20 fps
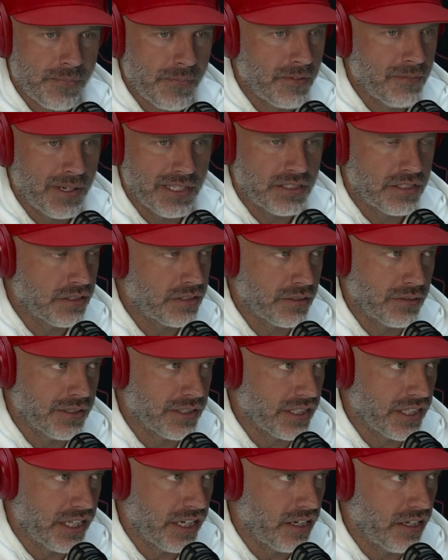My sister
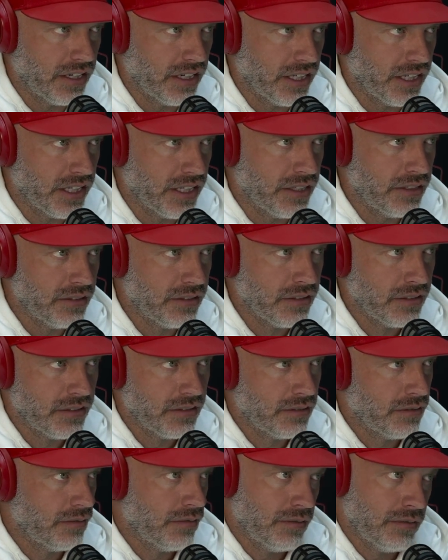wasn't carrying it in.
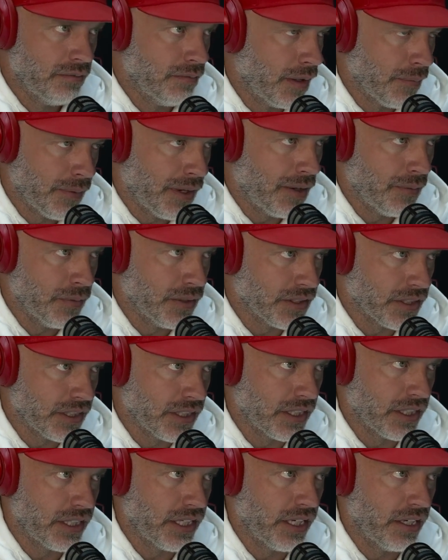My mom wasn't
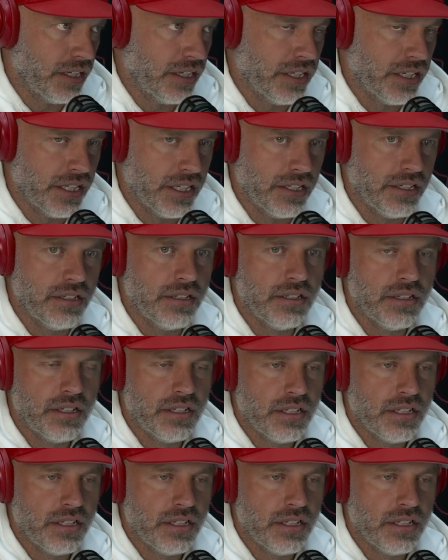going to carry it in,